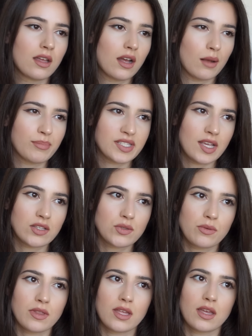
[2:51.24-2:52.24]
Obsessed
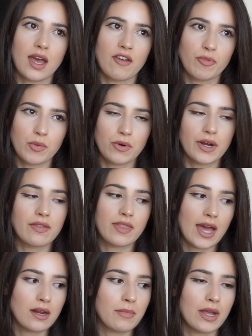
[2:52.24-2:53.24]
with it. I've been wearing
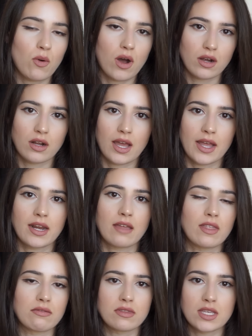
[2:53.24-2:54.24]
that in my waterline,
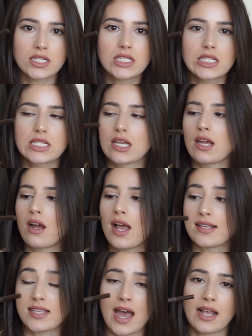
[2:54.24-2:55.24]
and then this
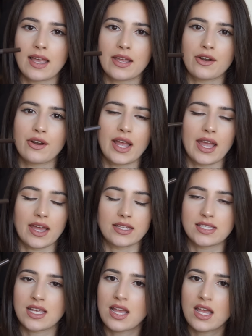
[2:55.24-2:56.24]
as eyeliner,
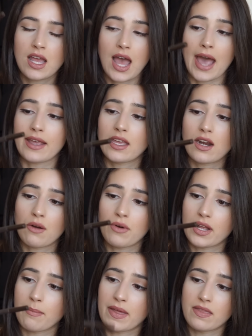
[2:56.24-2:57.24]
and I cannot
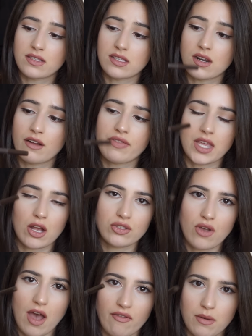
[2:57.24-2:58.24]
recommend this enough. They
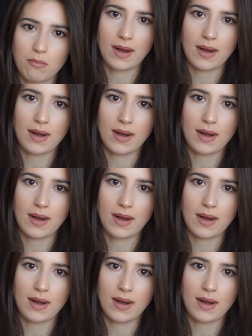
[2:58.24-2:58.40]
also have it in